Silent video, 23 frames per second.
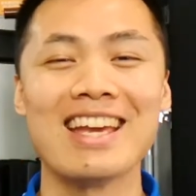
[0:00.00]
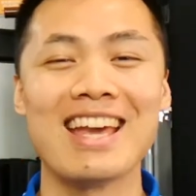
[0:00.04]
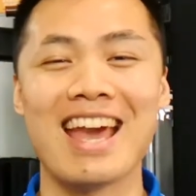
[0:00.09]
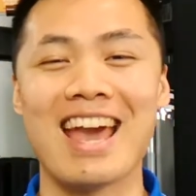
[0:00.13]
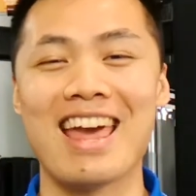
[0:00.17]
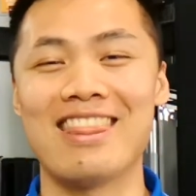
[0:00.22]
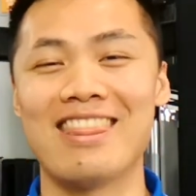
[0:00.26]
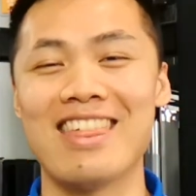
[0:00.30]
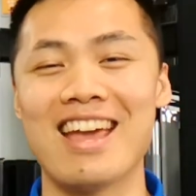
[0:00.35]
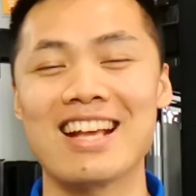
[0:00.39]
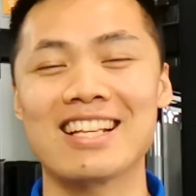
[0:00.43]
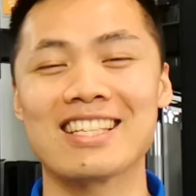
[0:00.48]

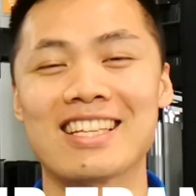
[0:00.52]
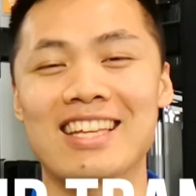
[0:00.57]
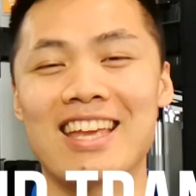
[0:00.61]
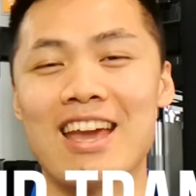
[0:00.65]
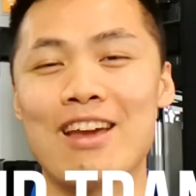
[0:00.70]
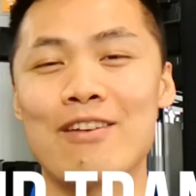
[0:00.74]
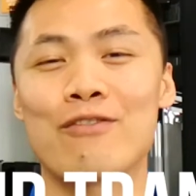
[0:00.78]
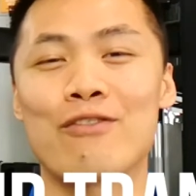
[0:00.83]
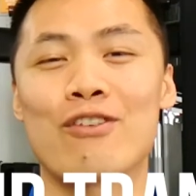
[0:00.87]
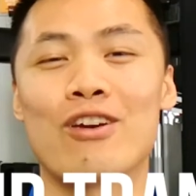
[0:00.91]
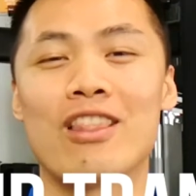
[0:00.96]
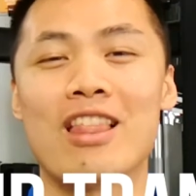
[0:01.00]
And thanks
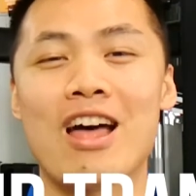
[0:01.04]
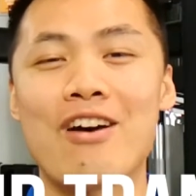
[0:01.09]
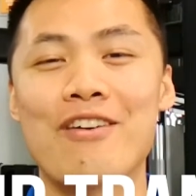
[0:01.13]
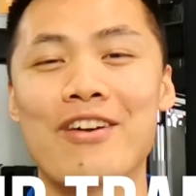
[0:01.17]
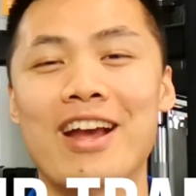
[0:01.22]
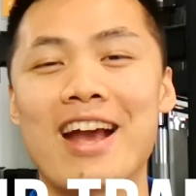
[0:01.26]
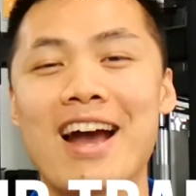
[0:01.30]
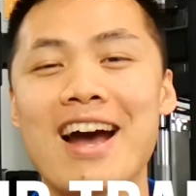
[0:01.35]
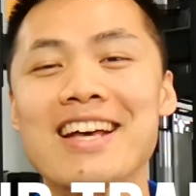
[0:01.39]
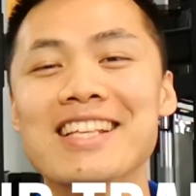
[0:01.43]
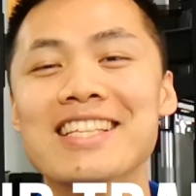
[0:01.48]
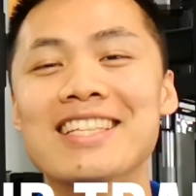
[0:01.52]
again for
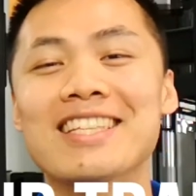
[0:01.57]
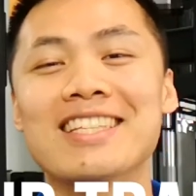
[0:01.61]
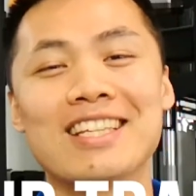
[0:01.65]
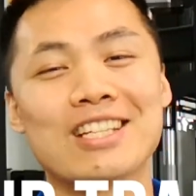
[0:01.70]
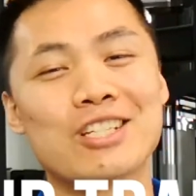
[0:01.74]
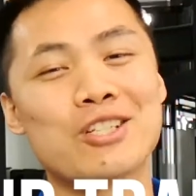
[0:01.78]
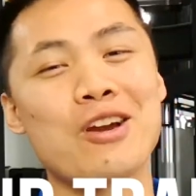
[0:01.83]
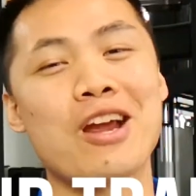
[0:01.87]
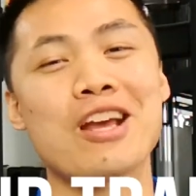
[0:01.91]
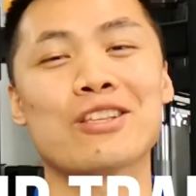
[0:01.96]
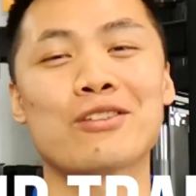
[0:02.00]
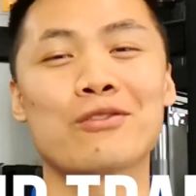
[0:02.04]
allowing us to
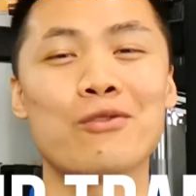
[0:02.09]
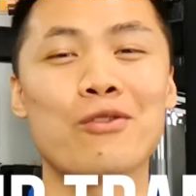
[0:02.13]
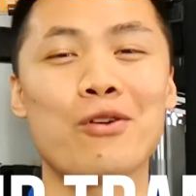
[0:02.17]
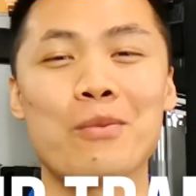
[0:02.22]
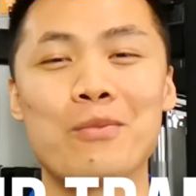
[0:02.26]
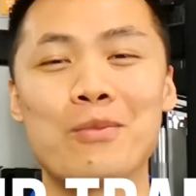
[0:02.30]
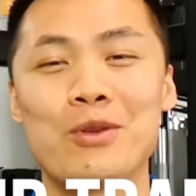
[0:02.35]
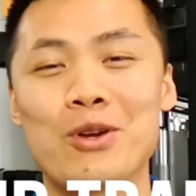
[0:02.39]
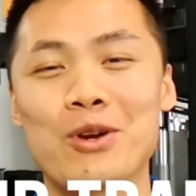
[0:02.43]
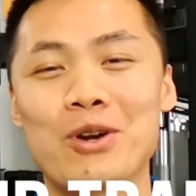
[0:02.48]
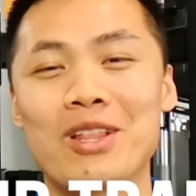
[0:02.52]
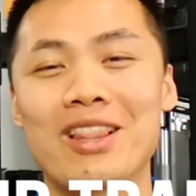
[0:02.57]

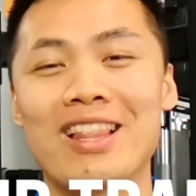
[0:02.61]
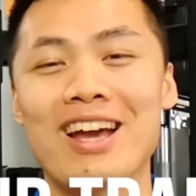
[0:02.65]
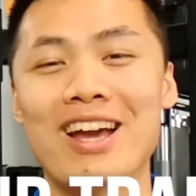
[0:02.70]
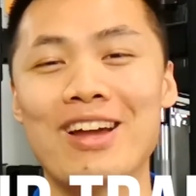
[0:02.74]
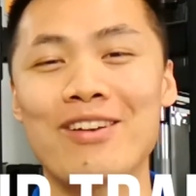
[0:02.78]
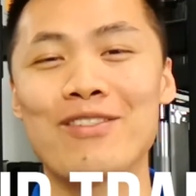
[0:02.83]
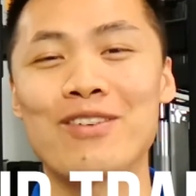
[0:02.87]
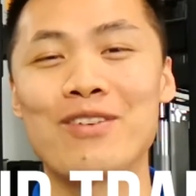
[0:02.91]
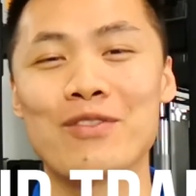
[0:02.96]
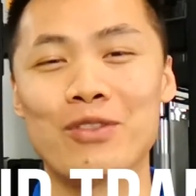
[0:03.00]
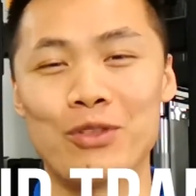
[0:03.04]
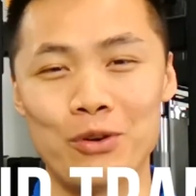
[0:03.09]
transform your
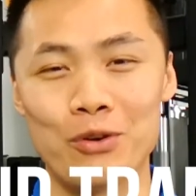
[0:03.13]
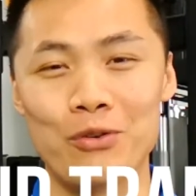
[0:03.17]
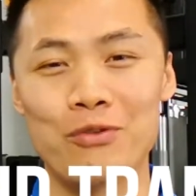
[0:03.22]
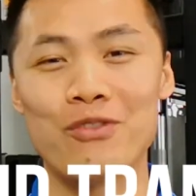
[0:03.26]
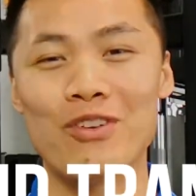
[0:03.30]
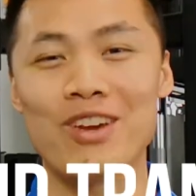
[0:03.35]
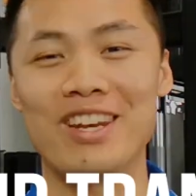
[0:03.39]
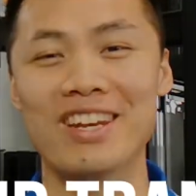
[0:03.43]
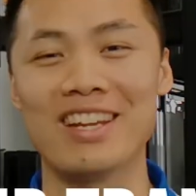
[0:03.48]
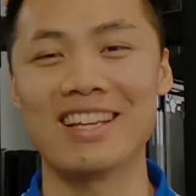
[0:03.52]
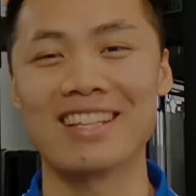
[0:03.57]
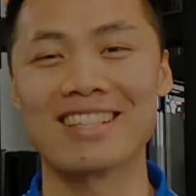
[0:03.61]
life through
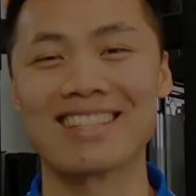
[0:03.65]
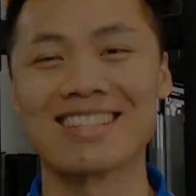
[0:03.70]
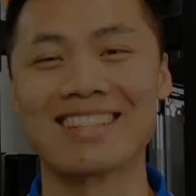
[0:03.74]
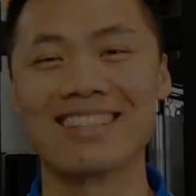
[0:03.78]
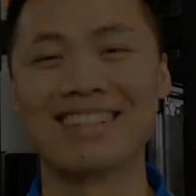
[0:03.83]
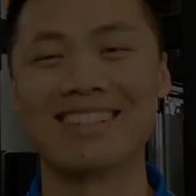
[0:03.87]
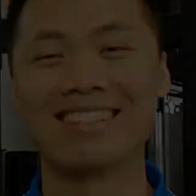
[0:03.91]
fitness.